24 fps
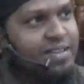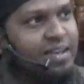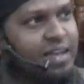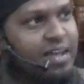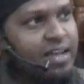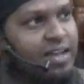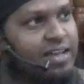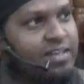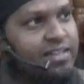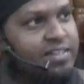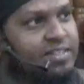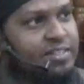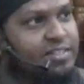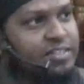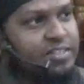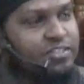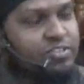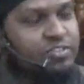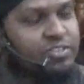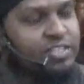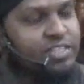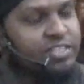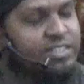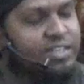And
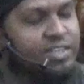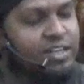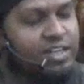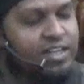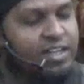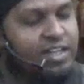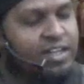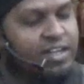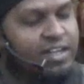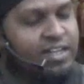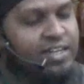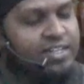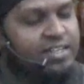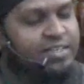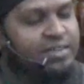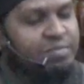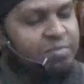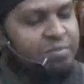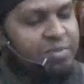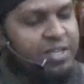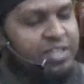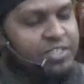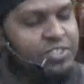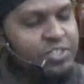the reason Allah
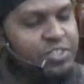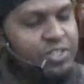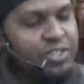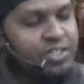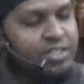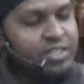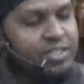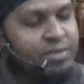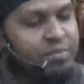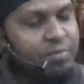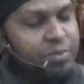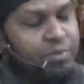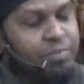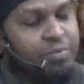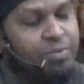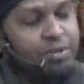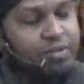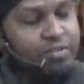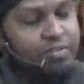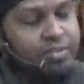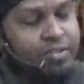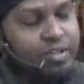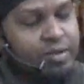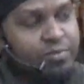is mentioning the people
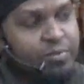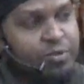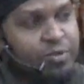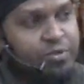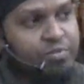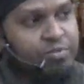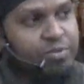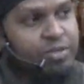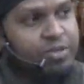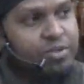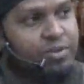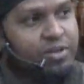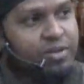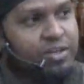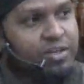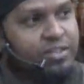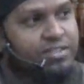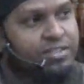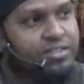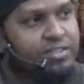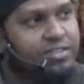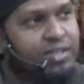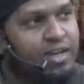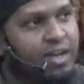of Thamud,
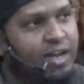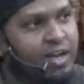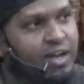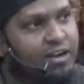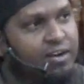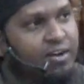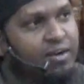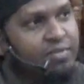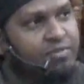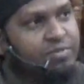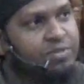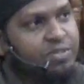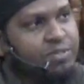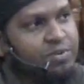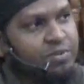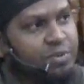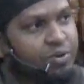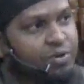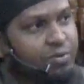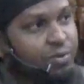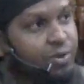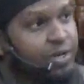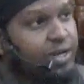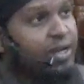because the Arabs, they
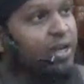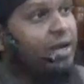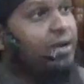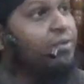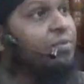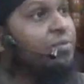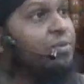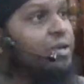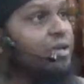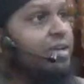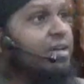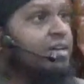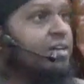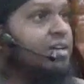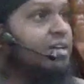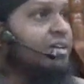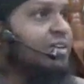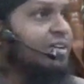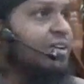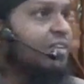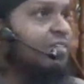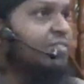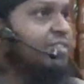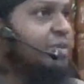were well aware
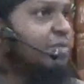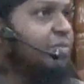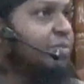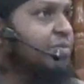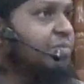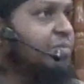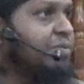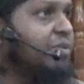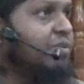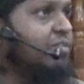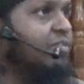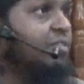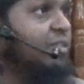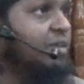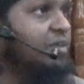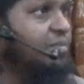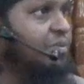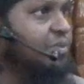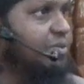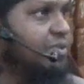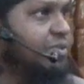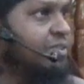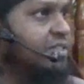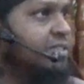of the people of
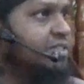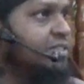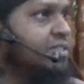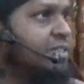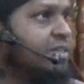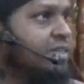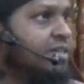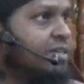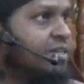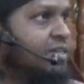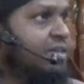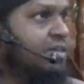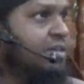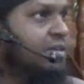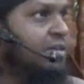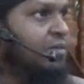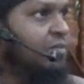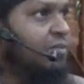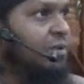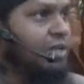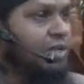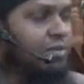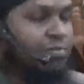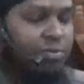Thamud.
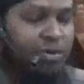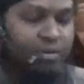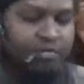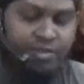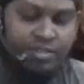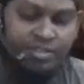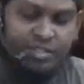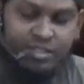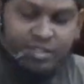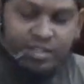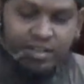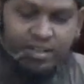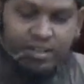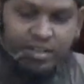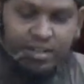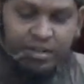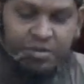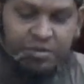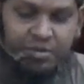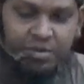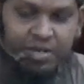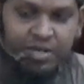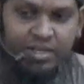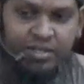When the Prophet
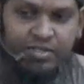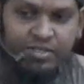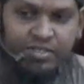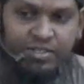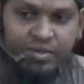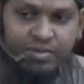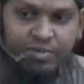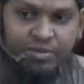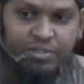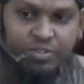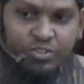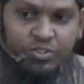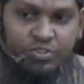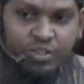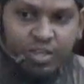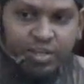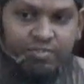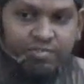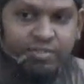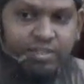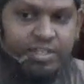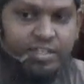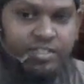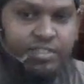sallallahu alaihi wasallam was
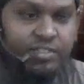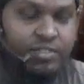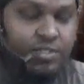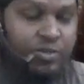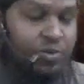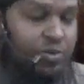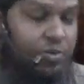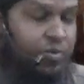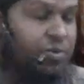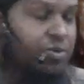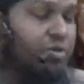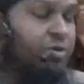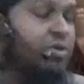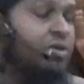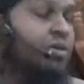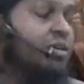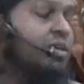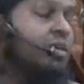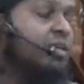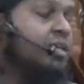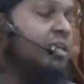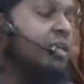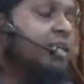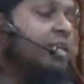traveling to
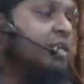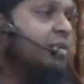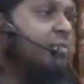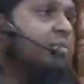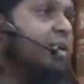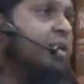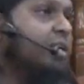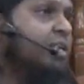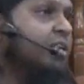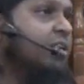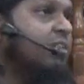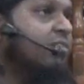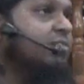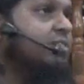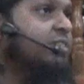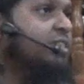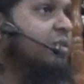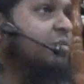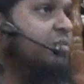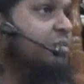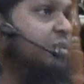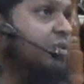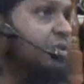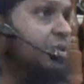go in the battle of
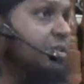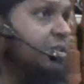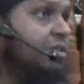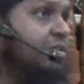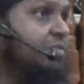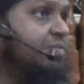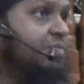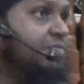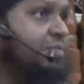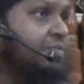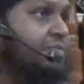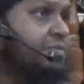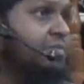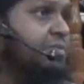Tabuk,